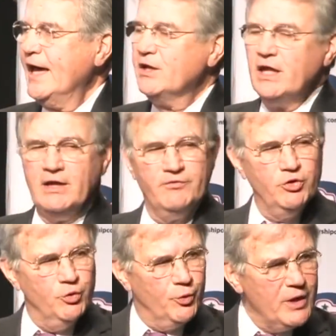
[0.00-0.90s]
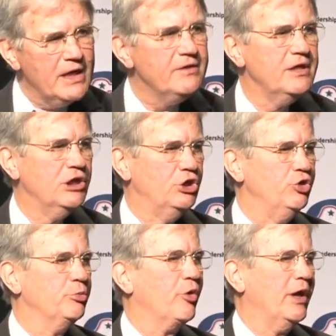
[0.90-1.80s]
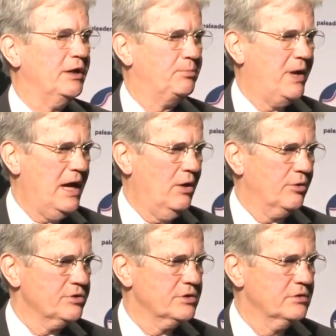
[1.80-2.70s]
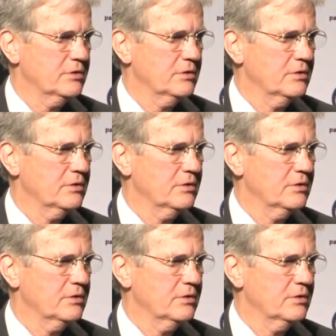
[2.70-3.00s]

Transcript: And if you read the enumerated powers,